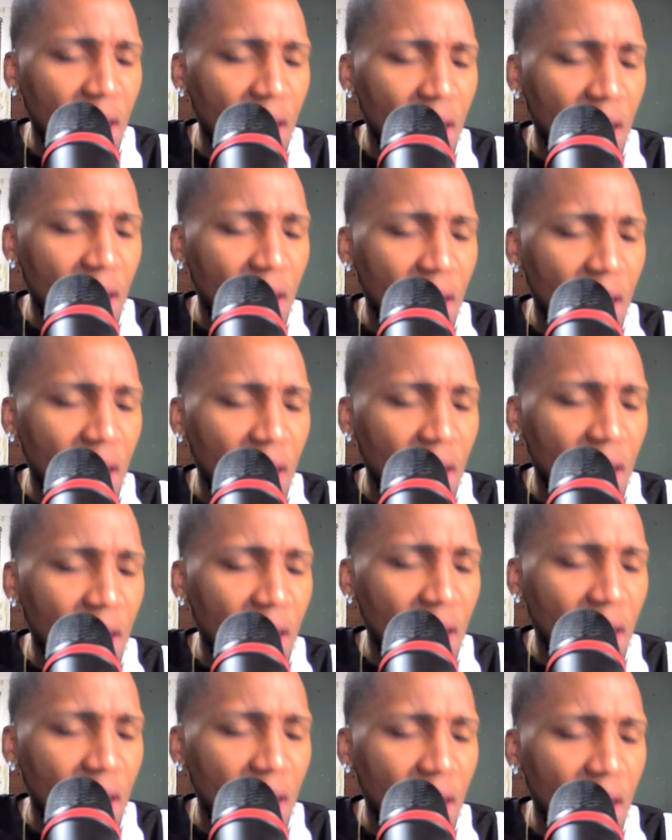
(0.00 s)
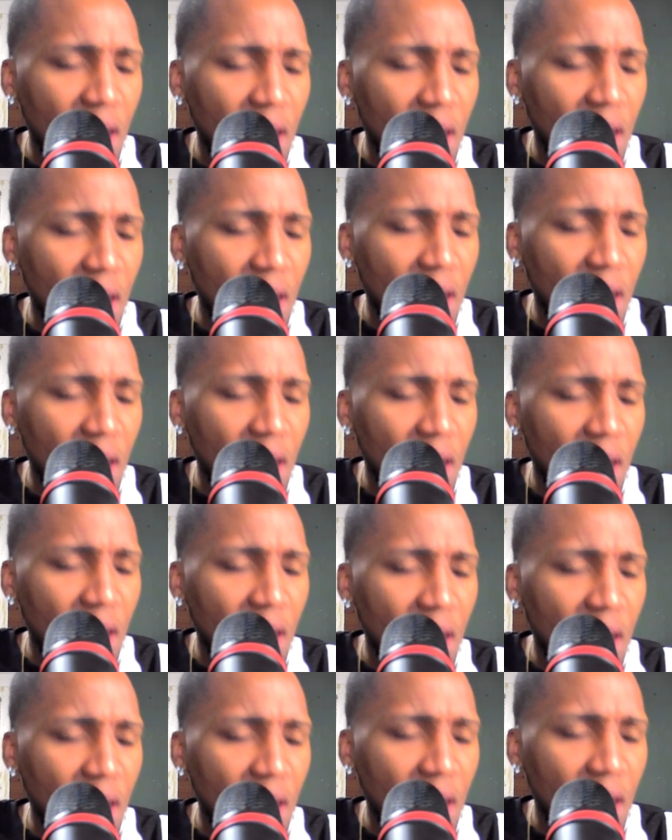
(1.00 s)
Oh, and then they were saying that they
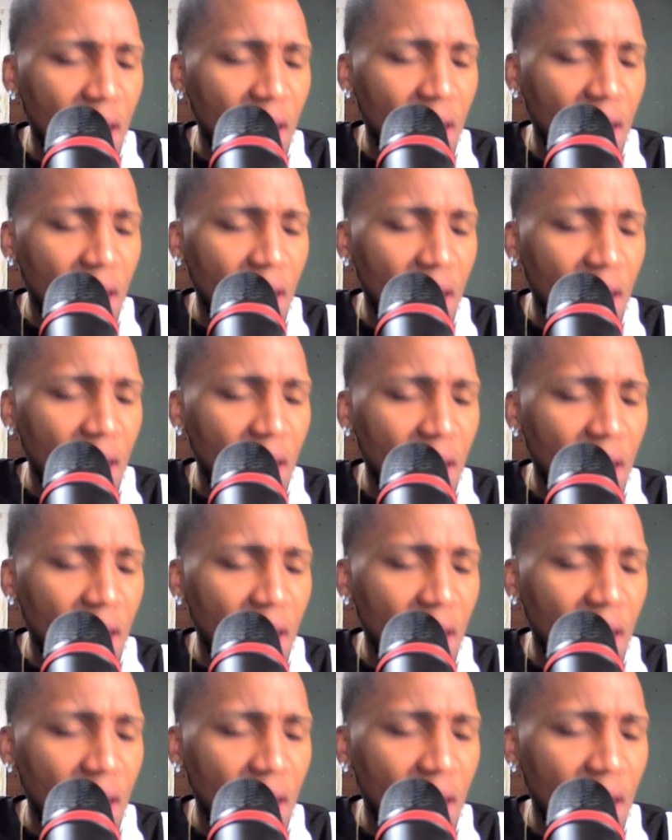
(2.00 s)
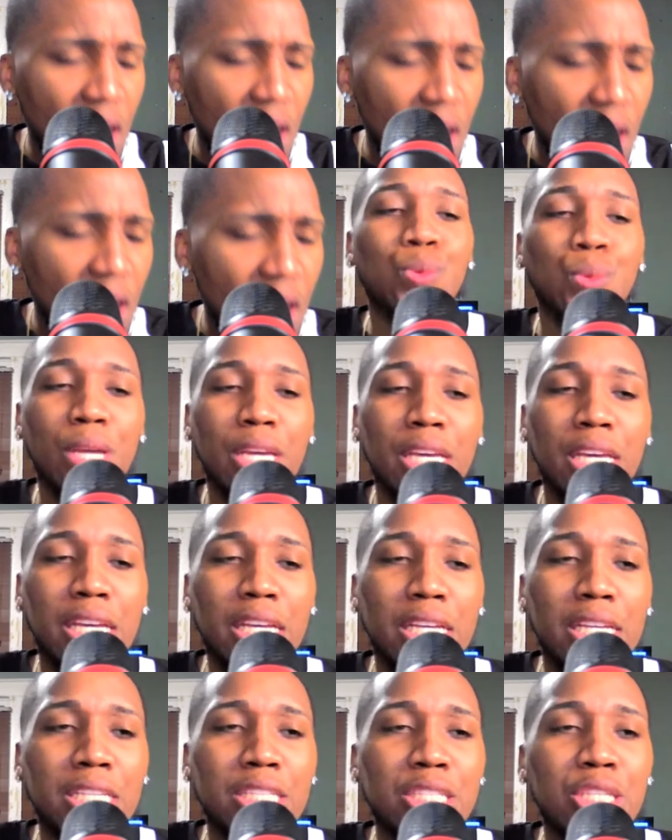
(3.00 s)
wanted Jelani to have like
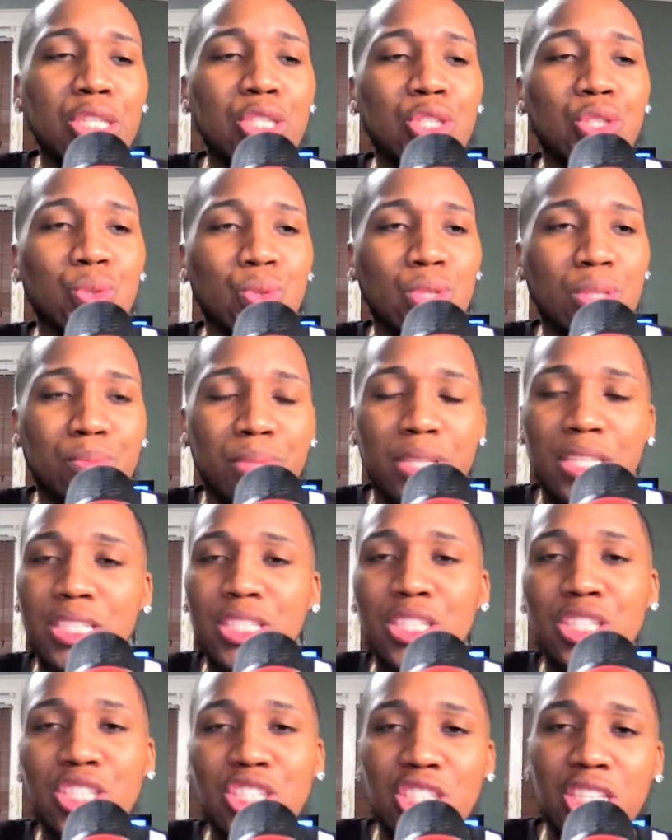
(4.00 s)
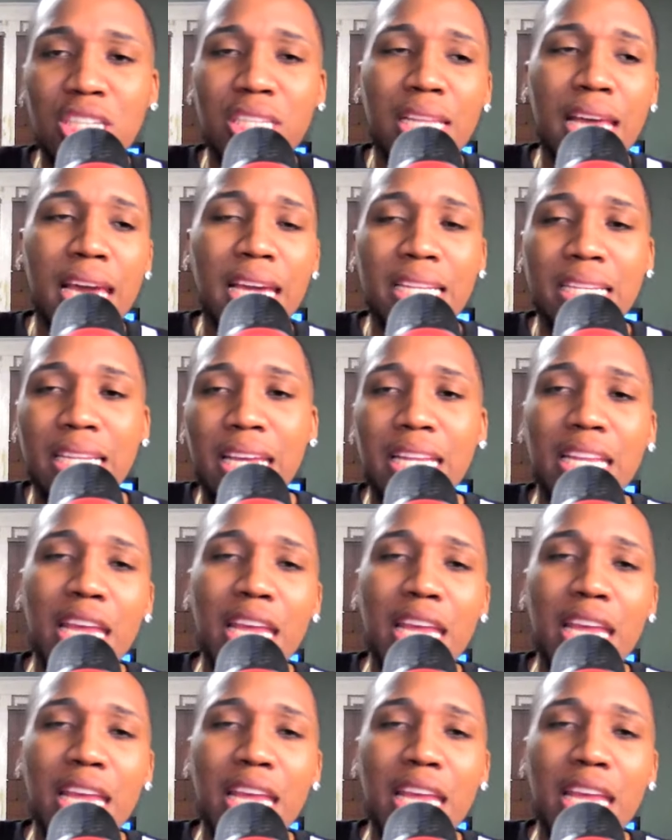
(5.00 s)
twins and triplets and shit like that.